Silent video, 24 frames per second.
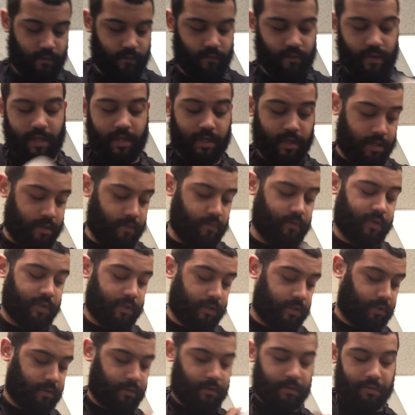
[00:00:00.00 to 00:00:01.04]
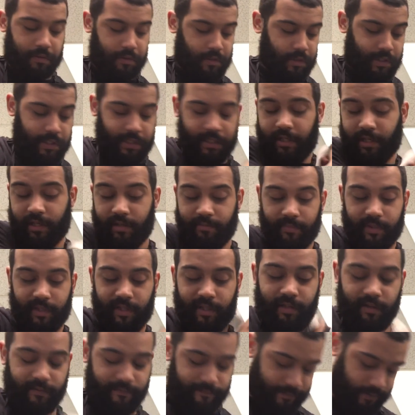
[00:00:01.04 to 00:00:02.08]
Right now I'm just cleaning up
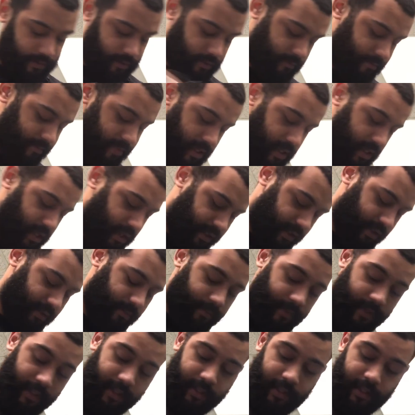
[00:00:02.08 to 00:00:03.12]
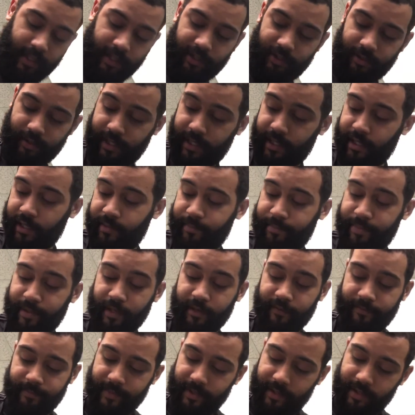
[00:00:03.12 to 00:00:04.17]
myself a little bit, get some of this extra hair up
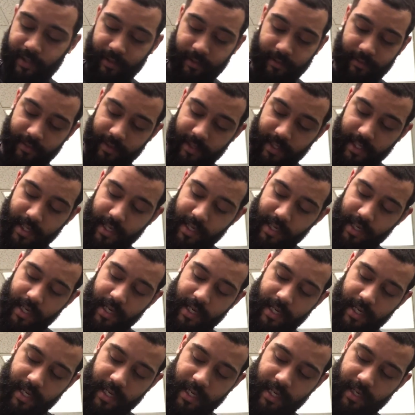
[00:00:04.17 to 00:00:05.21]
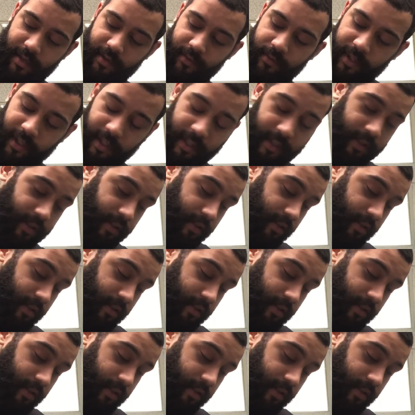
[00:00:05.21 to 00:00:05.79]
off me so I ain't got to do such